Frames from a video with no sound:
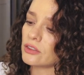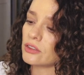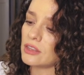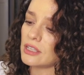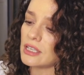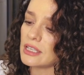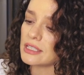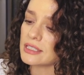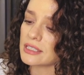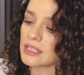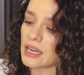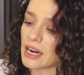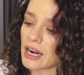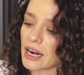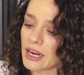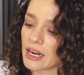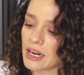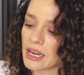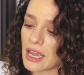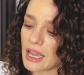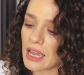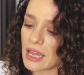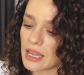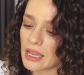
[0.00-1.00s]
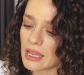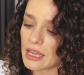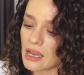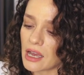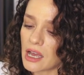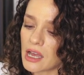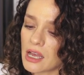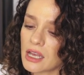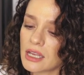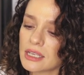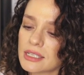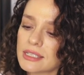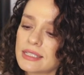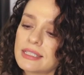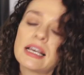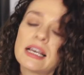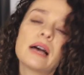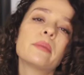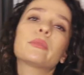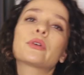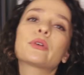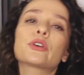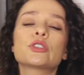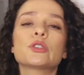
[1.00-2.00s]
These are a
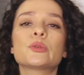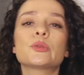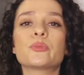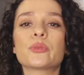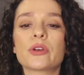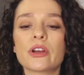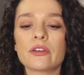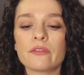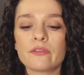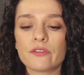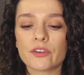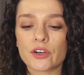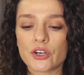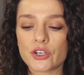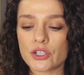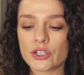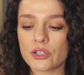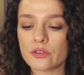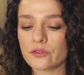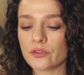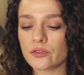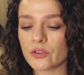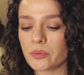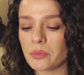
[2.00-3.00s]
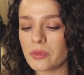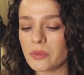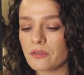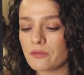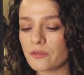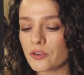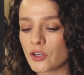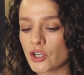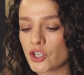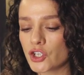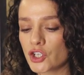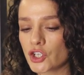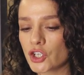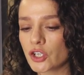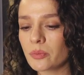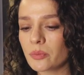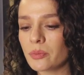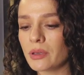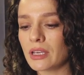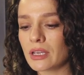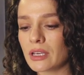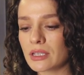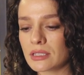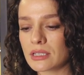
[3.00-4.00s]
summer spring version for me for sure
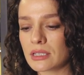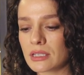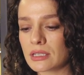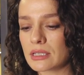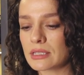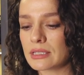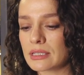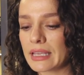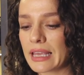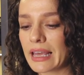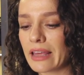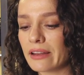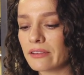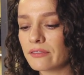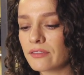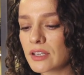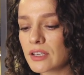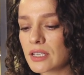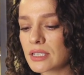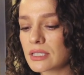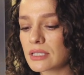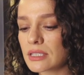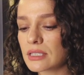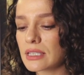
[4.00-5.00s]
because this is canvas.